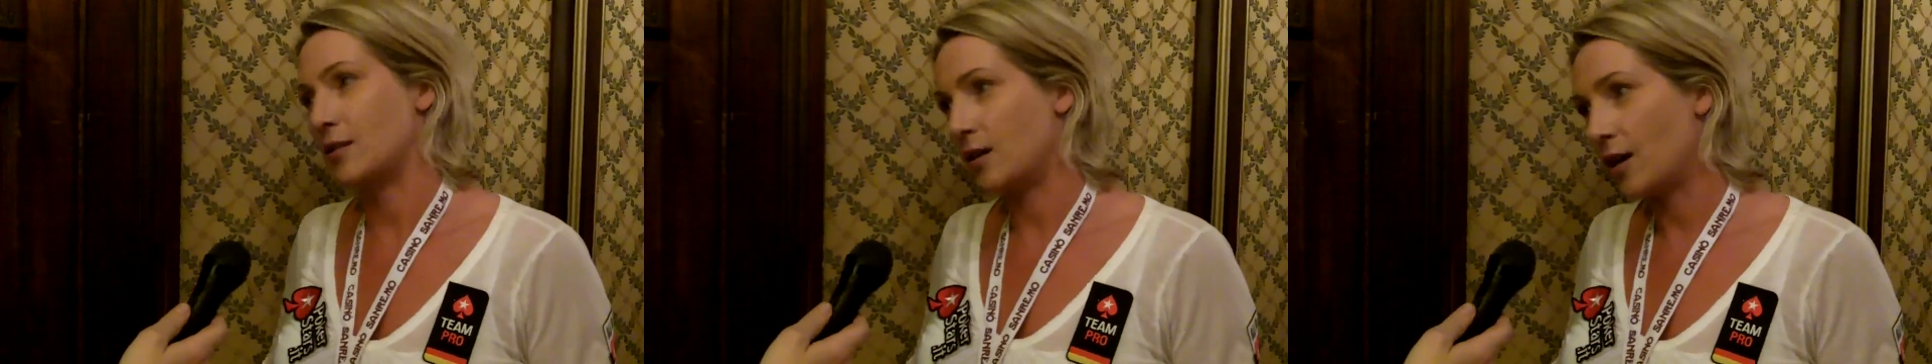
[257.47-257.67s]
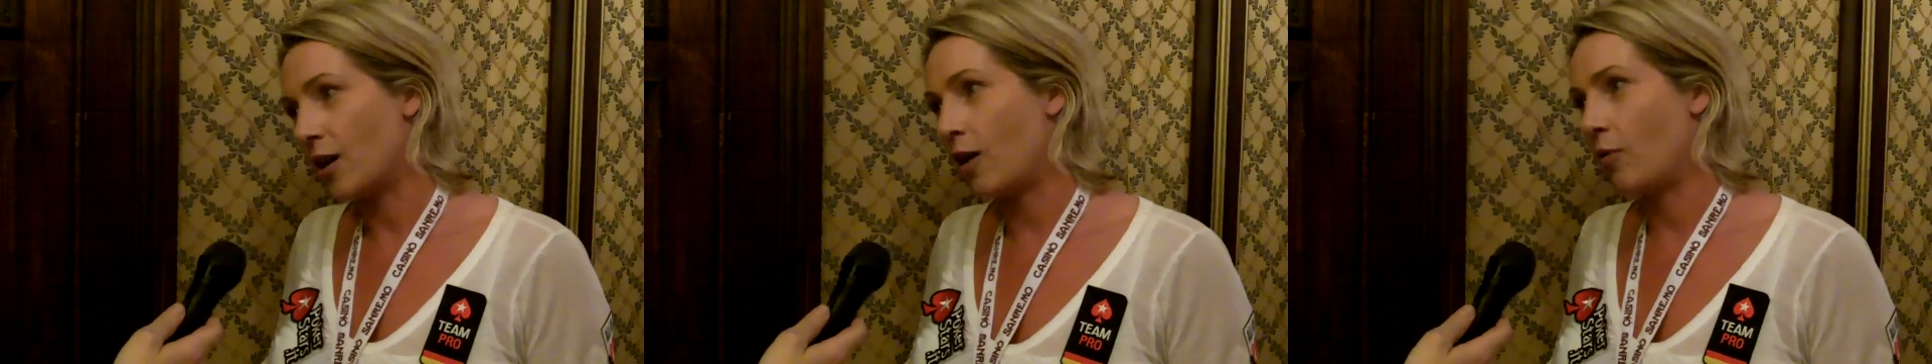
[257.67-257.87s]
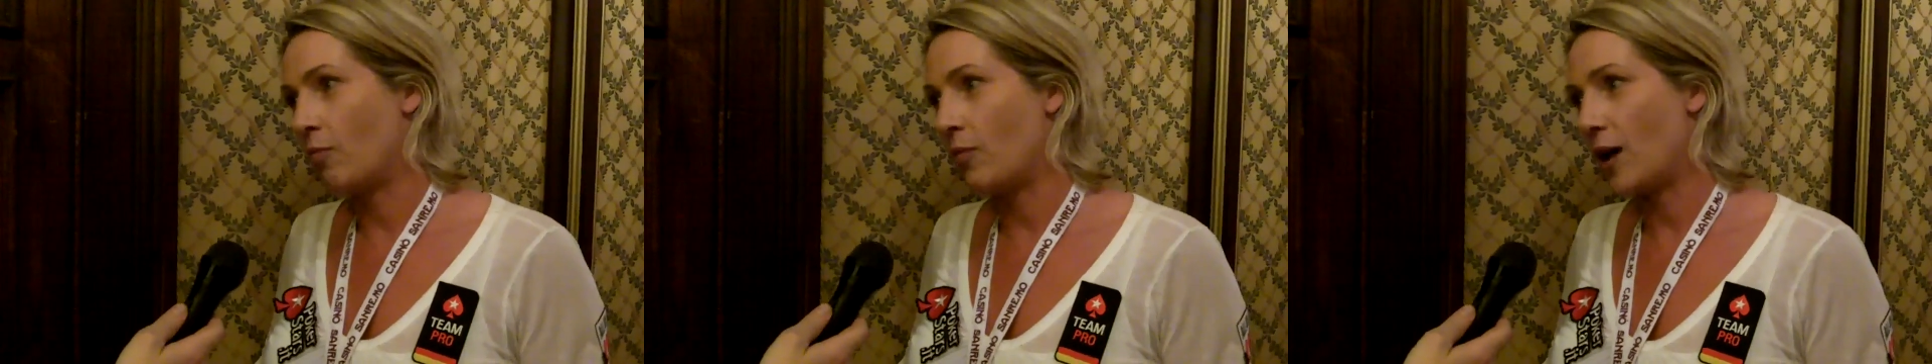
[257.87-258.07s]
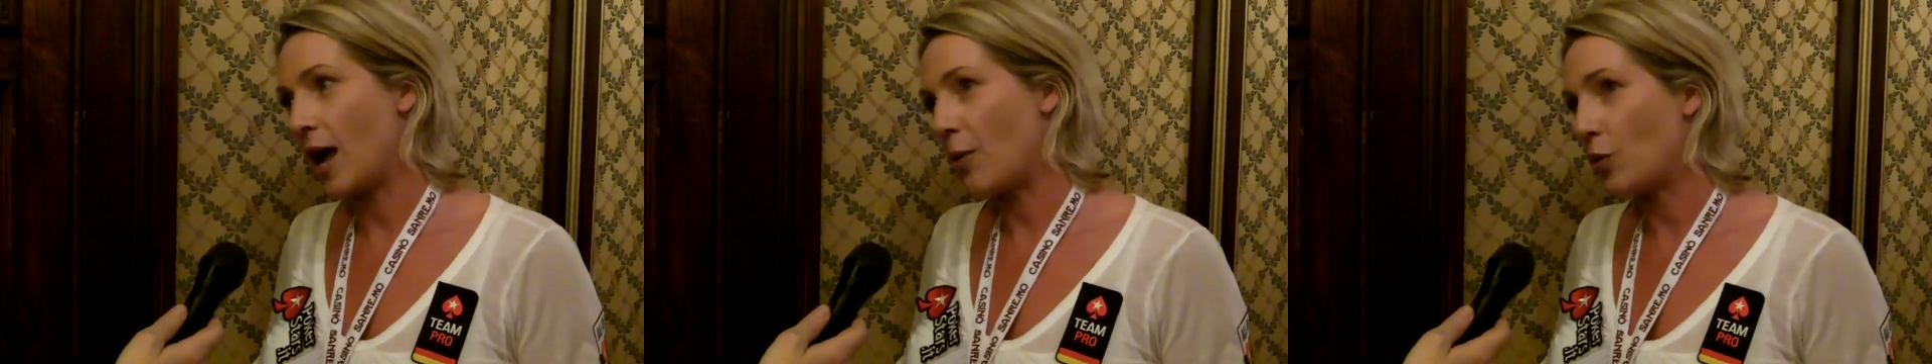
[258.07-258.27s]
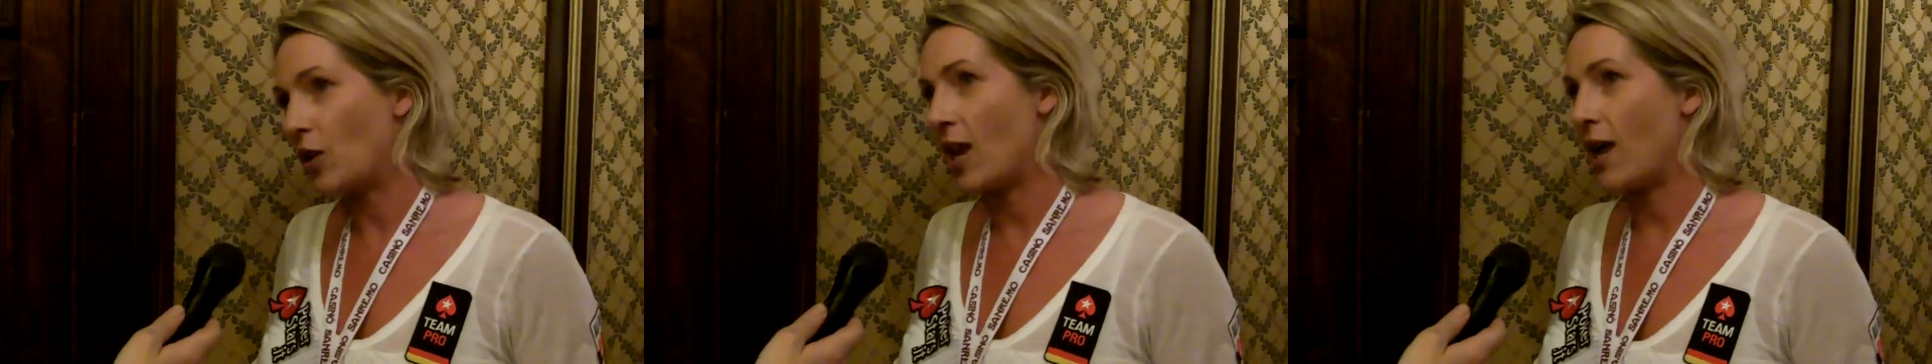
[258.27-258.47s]

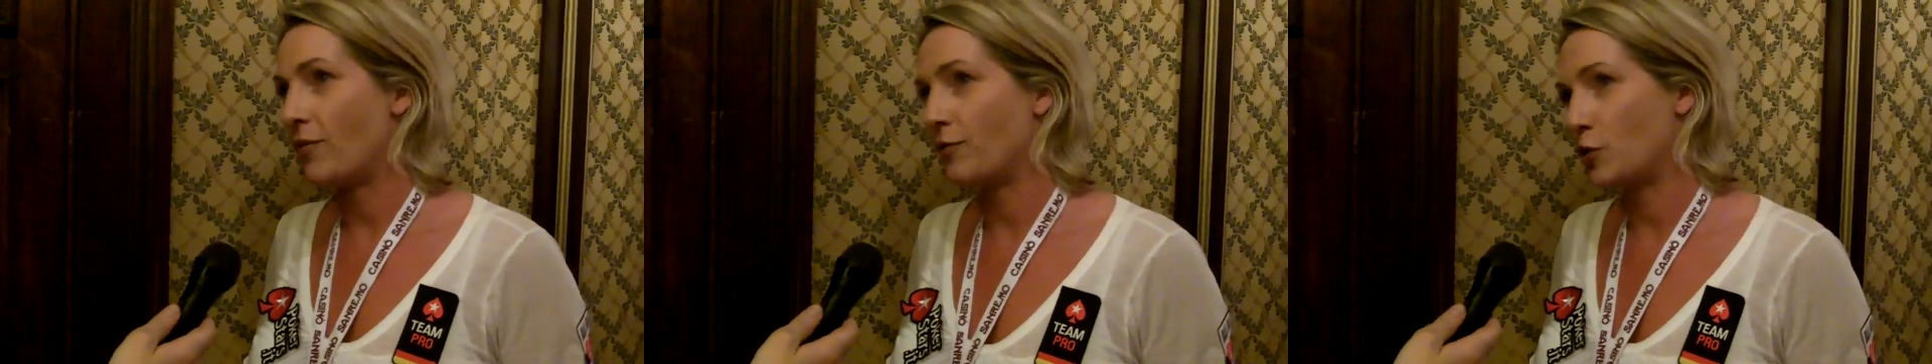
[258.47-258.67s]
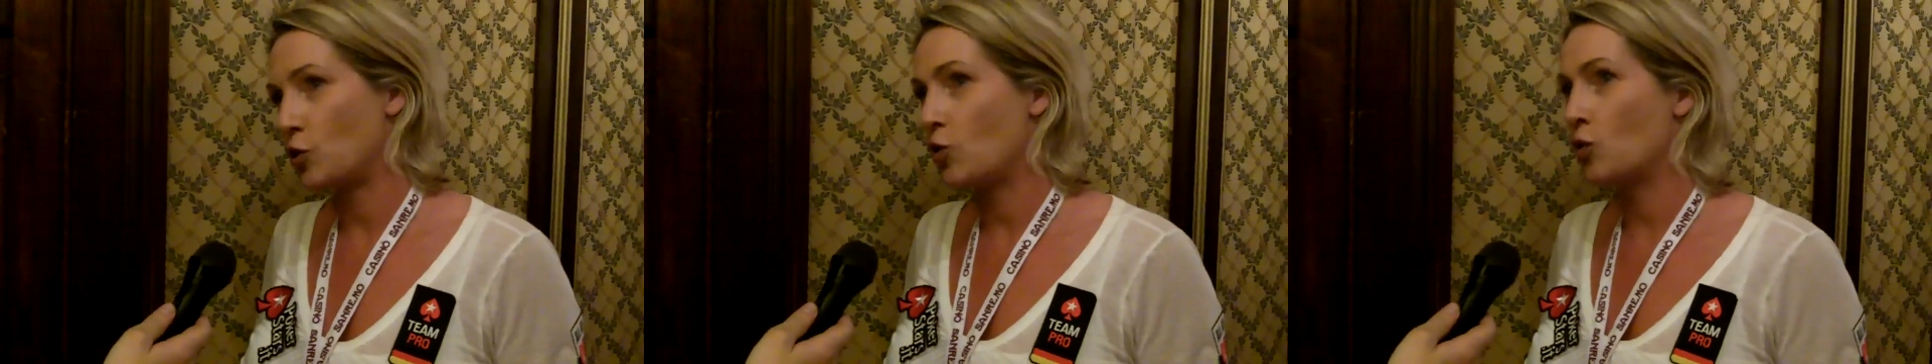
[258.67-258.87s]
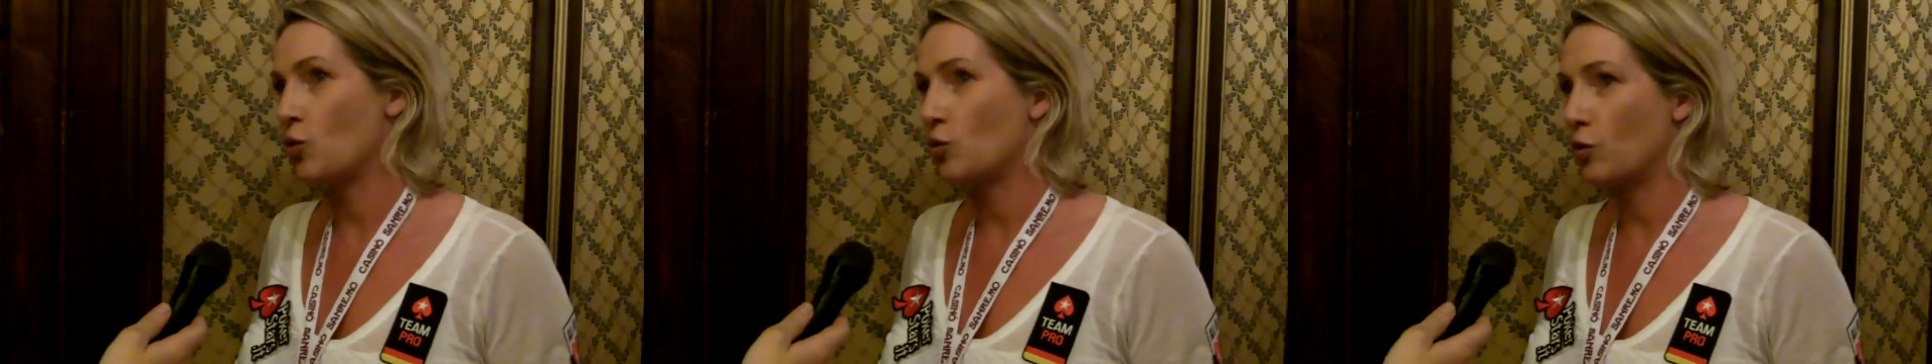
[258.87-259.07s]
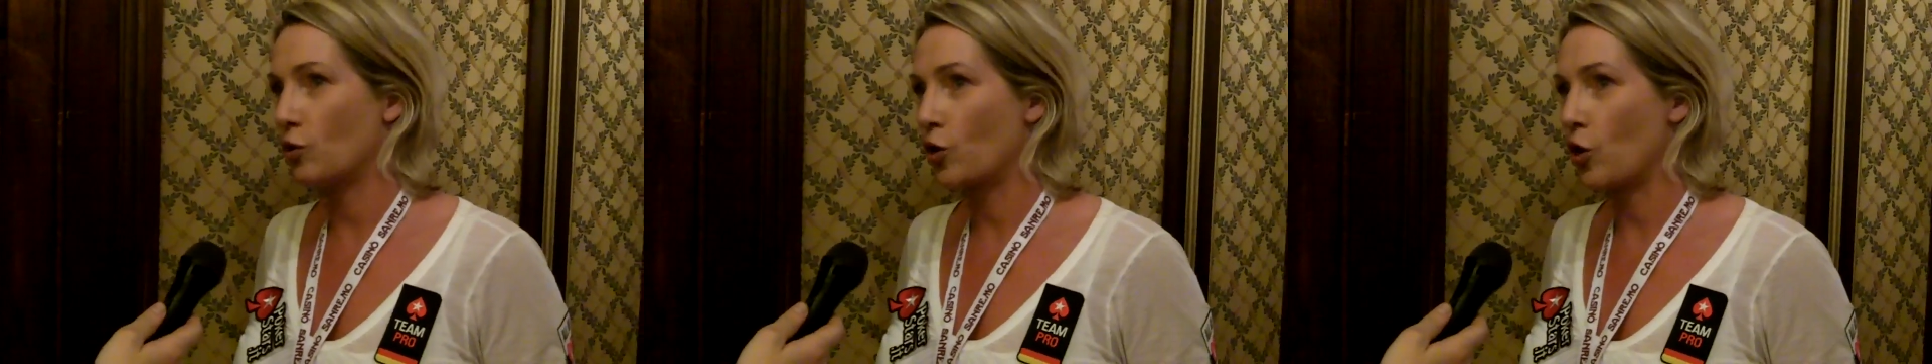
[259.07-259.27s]
I would love to